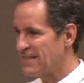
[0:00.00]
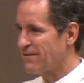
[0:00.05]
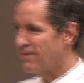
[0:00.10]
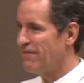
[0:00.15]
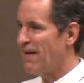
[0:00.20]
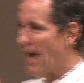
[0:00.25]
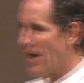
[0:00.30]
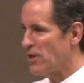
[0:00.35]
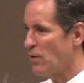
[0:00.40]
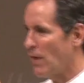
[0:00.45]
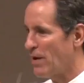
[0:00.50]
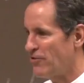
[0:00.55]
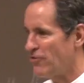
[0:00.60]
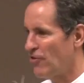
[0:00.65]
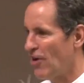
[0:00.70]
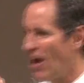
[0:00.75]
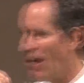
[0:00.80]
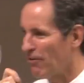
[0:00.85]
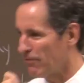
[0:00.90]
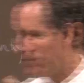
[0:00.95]
evaluate
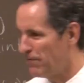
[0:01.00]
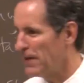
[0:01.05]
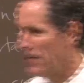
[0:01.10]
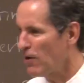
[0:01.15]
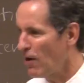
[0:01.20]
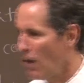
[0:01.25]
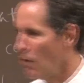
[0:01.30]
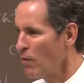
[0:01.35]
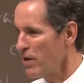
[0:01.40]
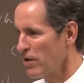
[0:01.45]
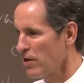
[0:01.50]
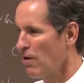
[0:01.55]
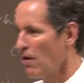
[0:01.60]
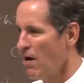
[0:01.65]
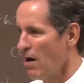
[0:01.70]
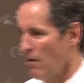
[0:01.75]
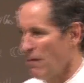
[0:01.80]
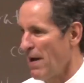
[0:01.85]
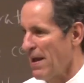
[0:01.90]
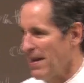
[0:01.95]
your health. Figure out where you
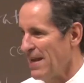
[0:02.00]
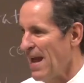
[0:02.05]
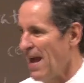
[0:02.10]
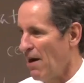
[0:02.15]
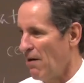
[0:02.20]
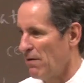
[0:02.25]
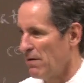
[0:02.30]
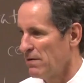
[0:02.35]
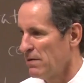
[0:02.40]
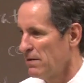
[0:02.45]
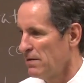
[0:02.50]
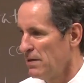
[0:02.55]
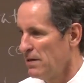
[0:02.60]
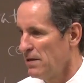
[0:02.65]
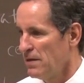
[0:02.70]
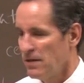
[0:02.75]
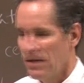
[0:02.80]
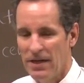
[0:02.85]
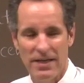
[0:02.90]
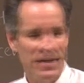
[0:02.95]
are right now.
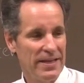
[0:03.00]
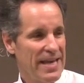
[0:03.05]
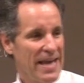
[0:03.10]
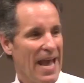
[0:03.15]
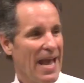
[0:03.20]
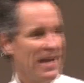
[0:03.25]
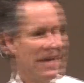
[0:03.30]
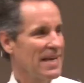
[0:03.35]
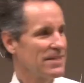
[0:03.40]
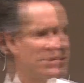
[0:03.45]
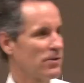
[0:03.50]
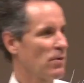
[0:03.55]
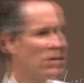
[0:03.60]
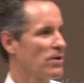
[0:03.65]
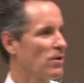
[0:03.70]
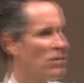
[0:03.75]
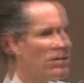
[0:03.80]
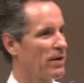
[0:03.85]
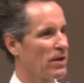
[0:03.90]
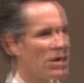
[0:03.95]
You can't get to
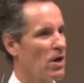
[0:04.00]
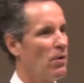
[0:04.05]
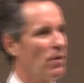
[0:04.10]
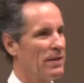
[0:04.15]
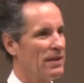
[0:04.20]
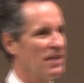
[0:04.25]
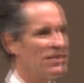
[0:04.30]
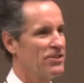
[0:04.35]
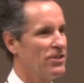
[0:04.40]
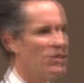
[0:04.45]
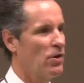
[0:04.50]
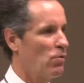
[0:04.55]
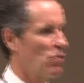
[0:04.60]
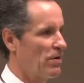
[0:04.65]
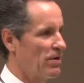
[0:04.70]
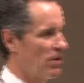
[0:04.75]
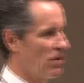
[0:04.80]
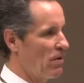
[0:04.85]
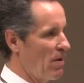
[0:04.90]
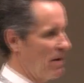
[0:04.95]
where you want to go unless you know
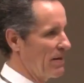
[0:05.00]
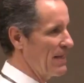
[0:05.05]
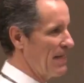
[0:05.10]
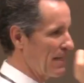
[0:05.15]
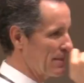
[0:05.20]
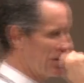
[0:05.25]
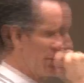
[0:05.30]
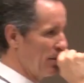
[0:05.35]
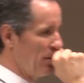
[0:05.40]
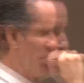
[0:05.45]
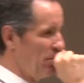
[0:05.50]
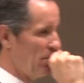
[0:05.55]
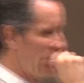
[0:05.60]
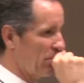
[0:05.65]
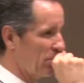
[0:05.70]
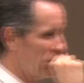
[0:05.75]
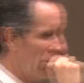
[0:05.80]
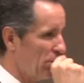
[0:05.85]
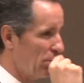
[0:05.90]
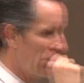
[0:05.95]
where you are. Yes?
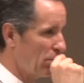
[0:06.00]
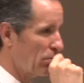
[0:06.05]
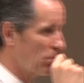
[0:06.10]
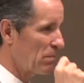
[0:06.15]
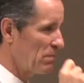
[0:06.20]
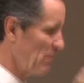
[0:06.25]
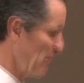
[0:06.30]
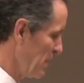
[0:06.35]
Have some goals.